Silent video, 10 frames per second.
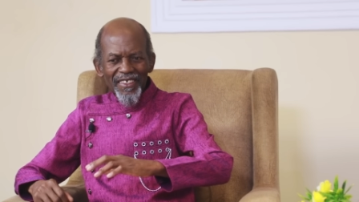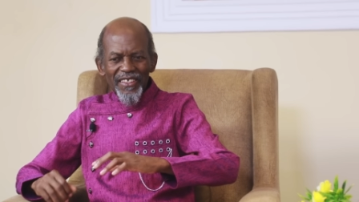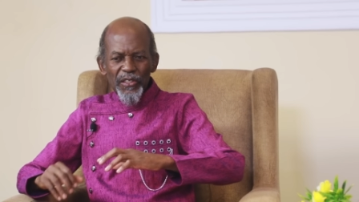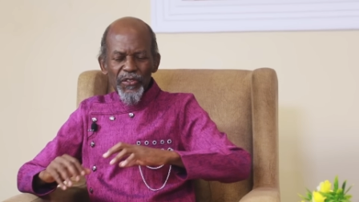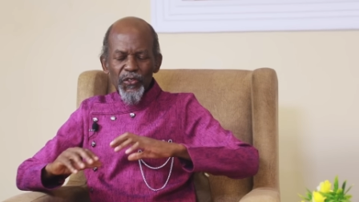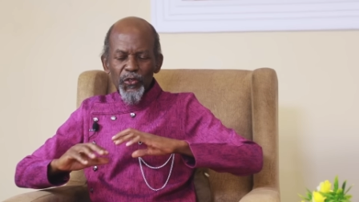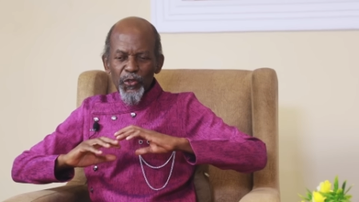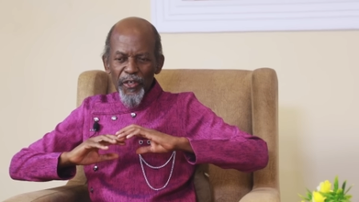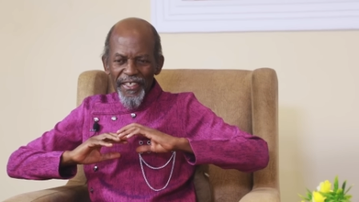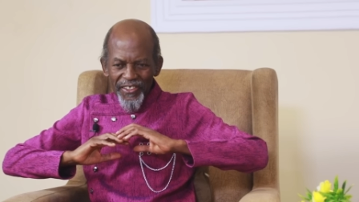it
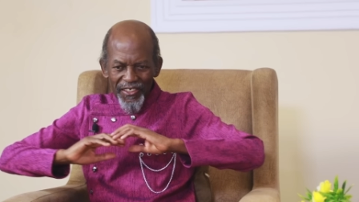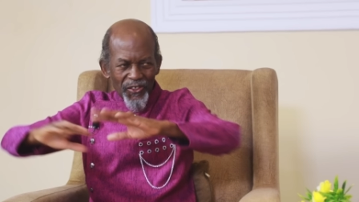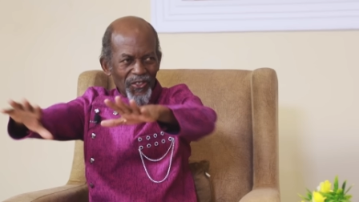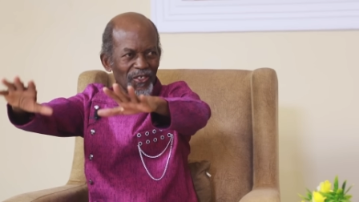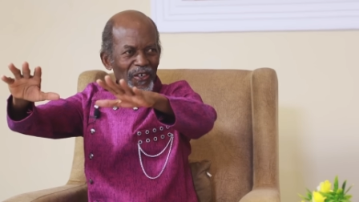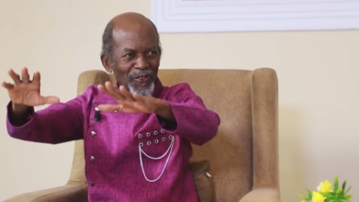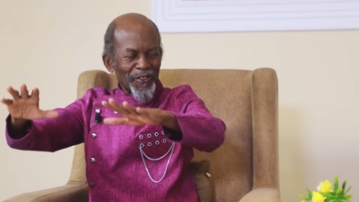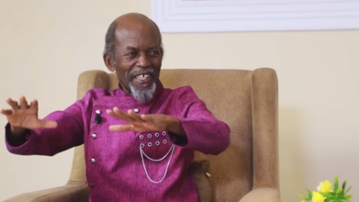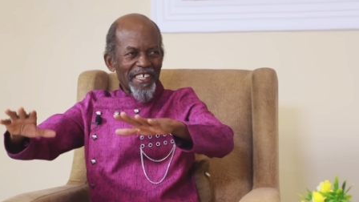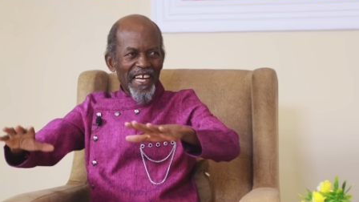stretches onto
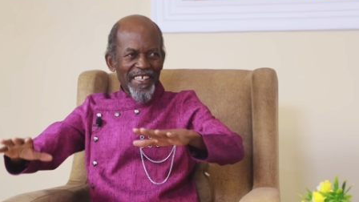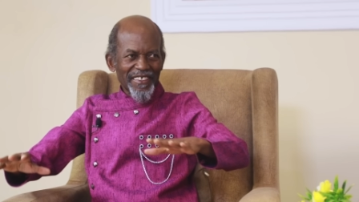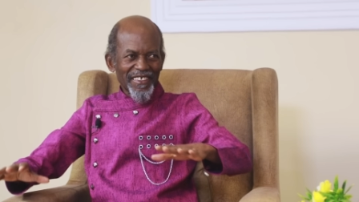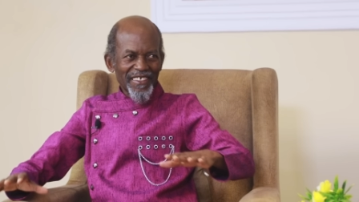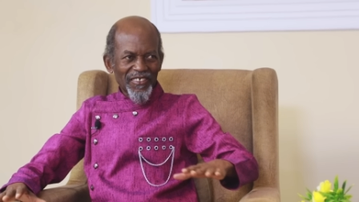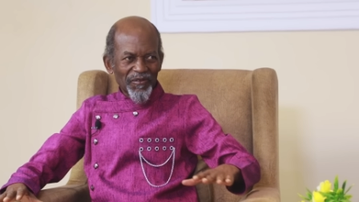the land.